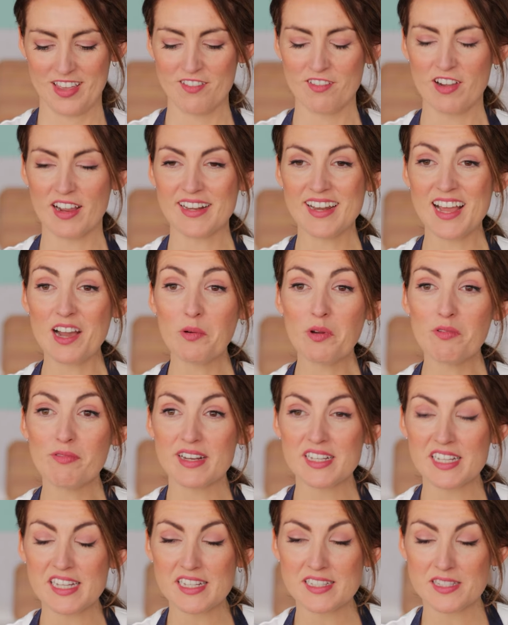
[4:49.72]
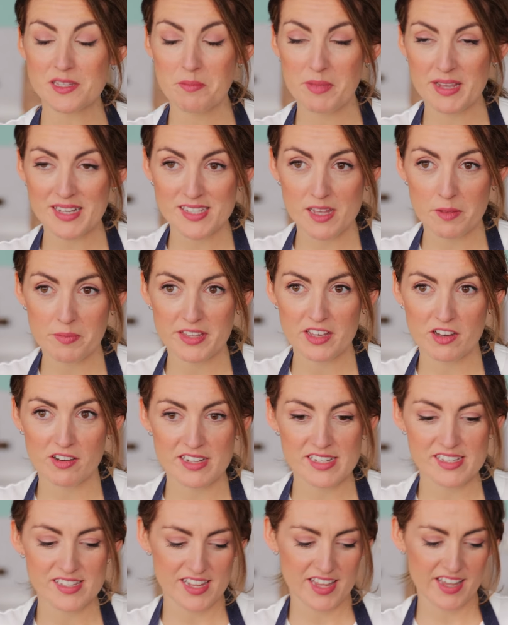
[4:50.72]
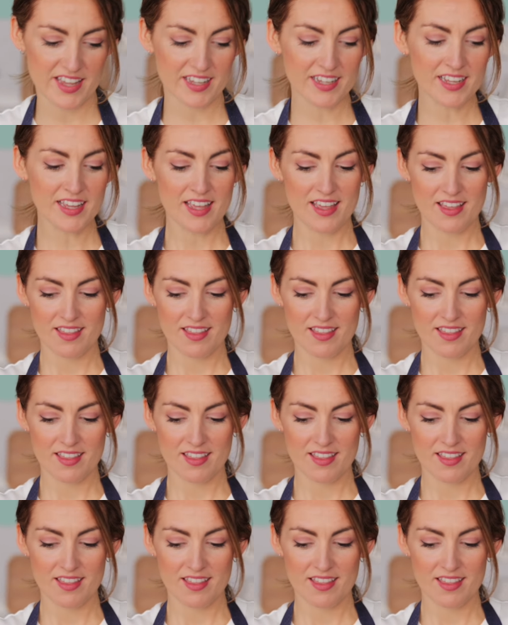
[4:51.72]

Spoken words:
Right, now we're ready to mix up the icing.